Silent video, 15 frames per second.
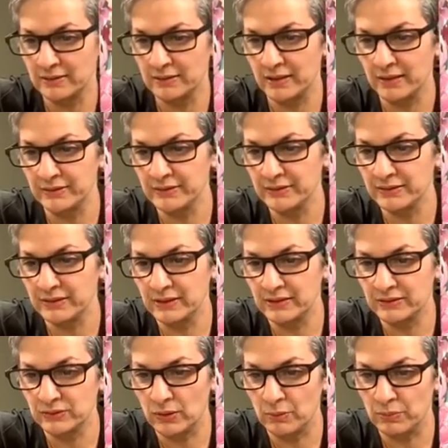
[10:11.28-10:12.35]
They're using a
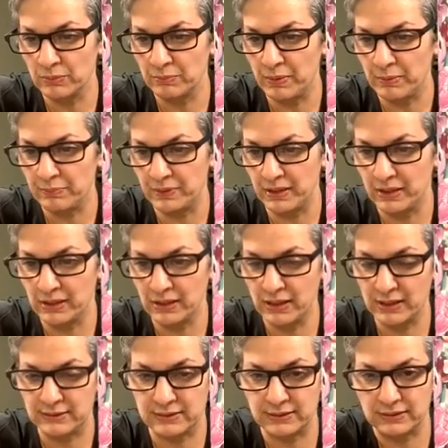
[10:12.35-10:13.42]
scrapbook paper.
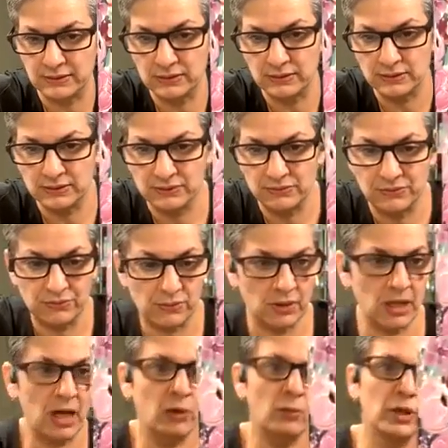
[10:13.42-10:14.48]
Yes. For
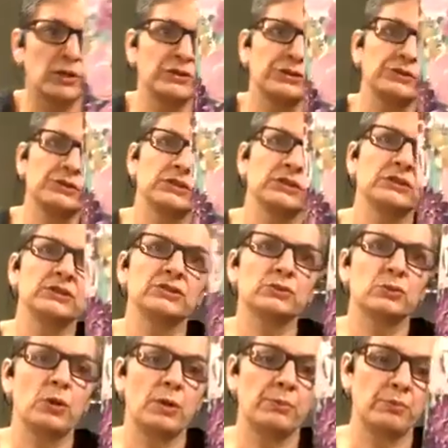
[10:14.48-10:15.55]
now, we're using a
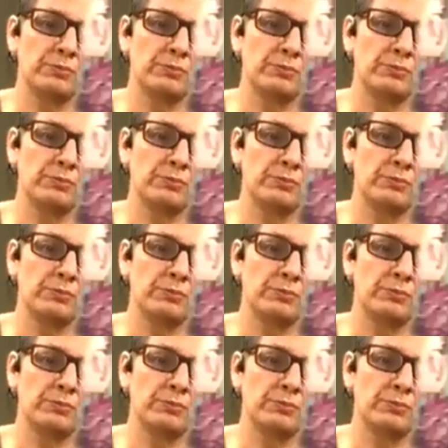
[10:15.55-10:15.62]
scrapbook